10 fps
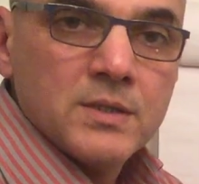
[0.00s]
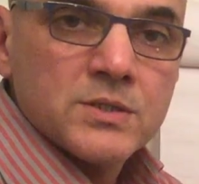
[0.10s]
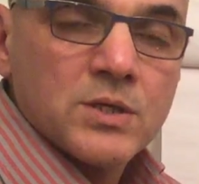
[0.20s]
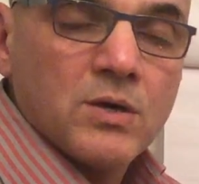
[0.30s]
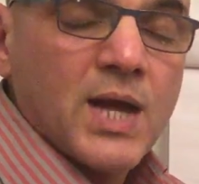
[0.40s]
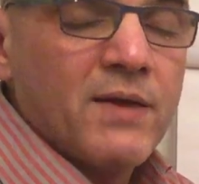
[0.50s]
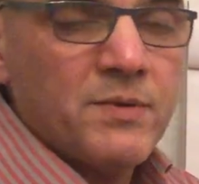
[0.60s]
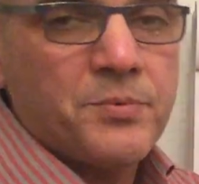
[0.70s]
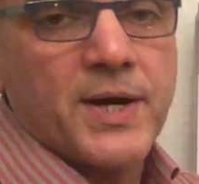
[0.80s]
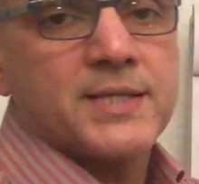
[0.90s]
So have
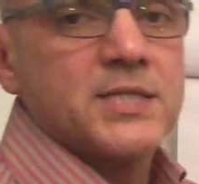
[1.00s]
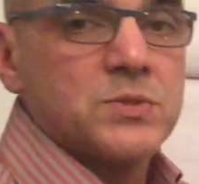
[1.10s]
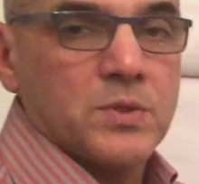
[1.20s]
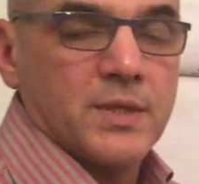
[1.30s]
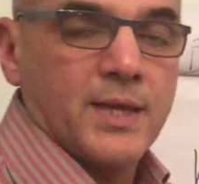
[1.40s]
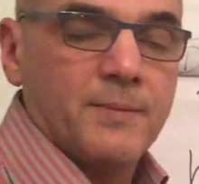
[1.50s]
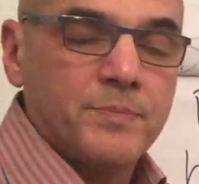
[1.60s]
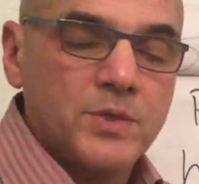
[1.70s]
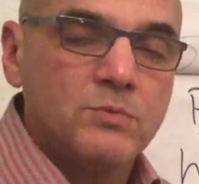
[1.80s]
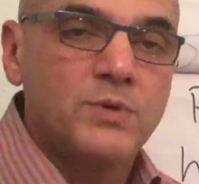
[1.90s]
a practice with
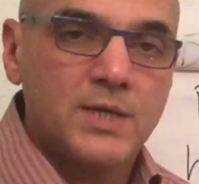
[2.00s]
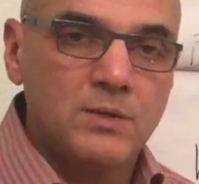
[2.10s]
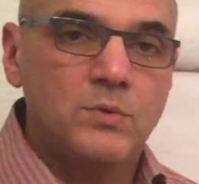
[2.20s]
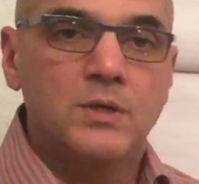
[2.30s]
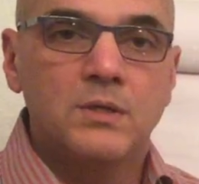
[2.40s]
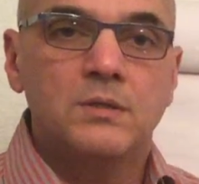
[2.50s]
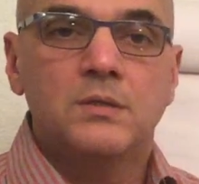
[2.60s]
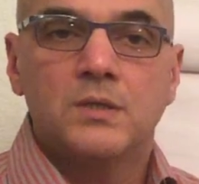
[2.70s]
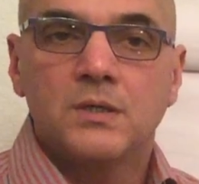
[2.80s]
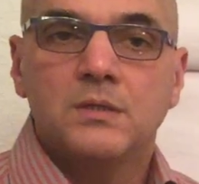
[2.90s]
that. You really will,
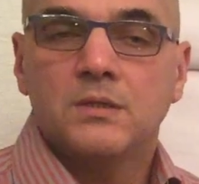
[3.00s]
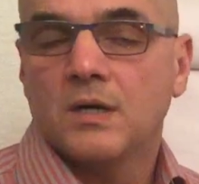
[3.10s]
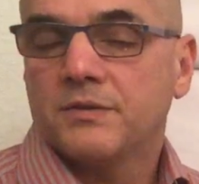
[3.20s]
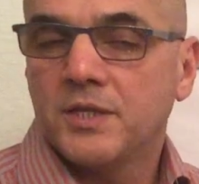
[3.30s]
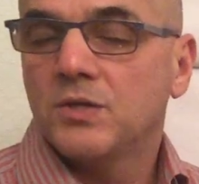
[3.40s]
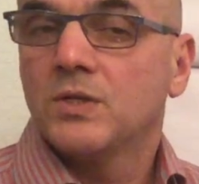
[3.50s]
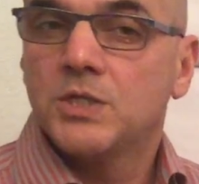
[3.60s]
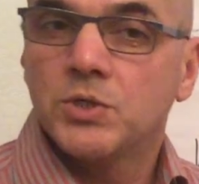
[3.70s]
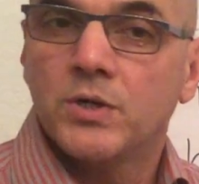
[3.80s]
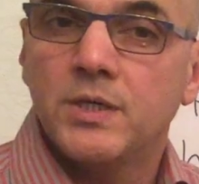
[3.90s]
I think you'll
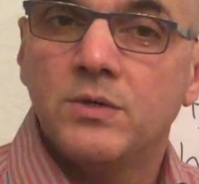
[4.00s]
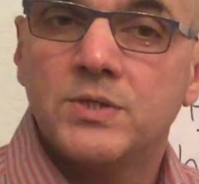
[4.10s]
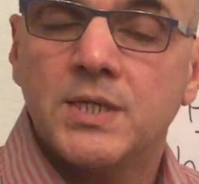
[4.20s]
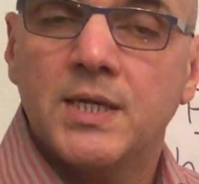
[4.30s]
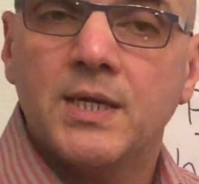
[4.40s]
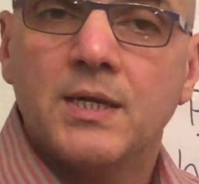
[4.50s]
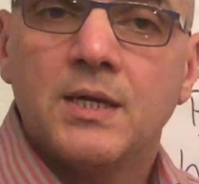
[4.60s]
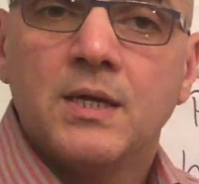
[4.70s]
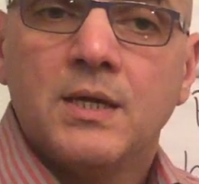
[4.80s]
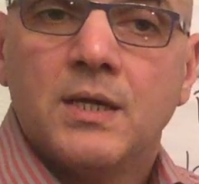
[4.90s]
enjoy using it.
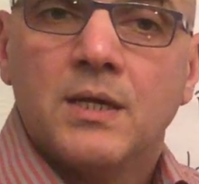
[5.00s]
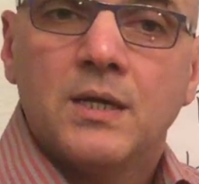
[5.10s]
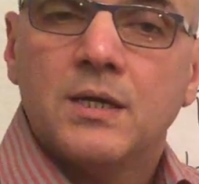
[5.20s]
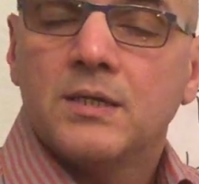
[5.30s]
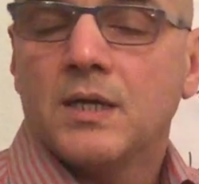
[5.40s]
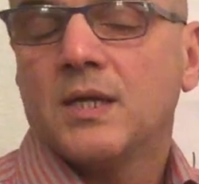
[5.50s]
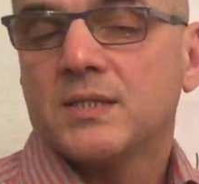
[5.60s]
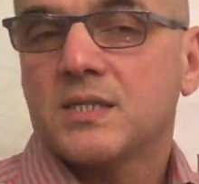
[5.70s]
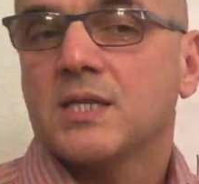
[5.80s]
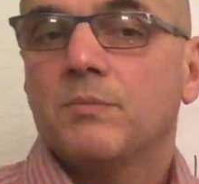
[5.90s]
And
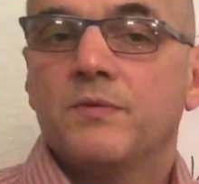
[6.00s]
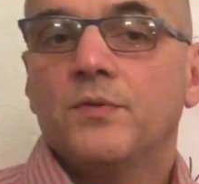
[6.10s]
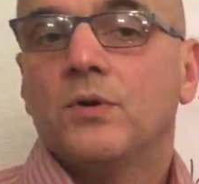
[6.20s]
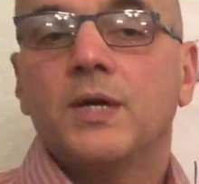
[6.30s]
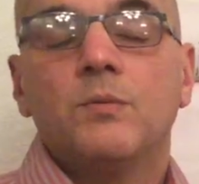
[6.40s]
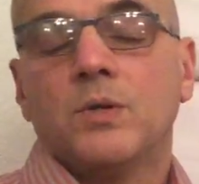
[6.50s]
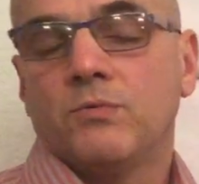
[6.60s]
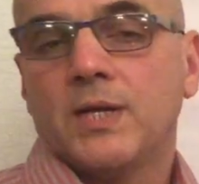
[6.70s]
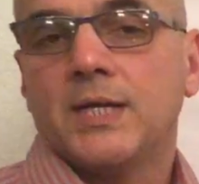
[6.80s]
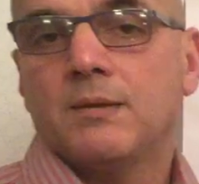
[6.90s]
as I said before, it will
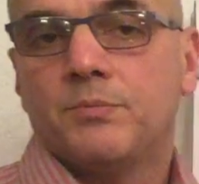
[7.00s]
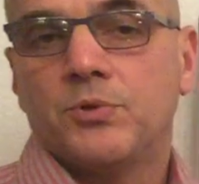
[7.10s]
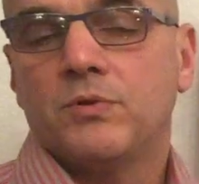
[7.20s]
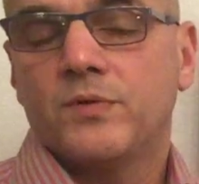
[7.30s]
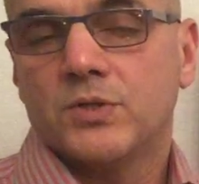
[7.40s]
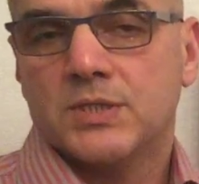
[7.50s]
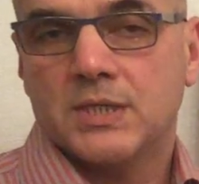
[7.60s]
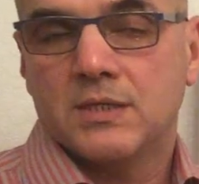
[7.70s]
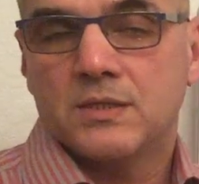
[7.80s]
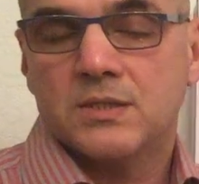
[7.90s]
really improve your
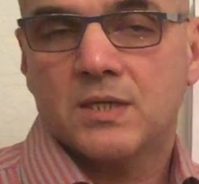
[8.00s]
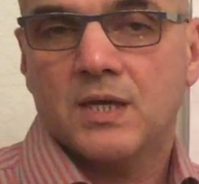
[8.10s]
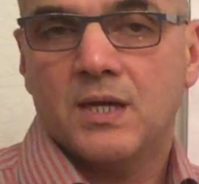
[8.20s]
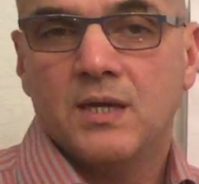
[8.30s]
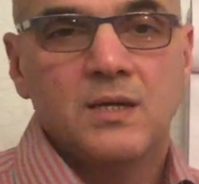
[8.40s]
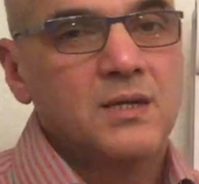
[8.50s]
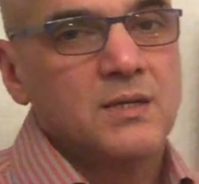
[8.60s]
skills, okay?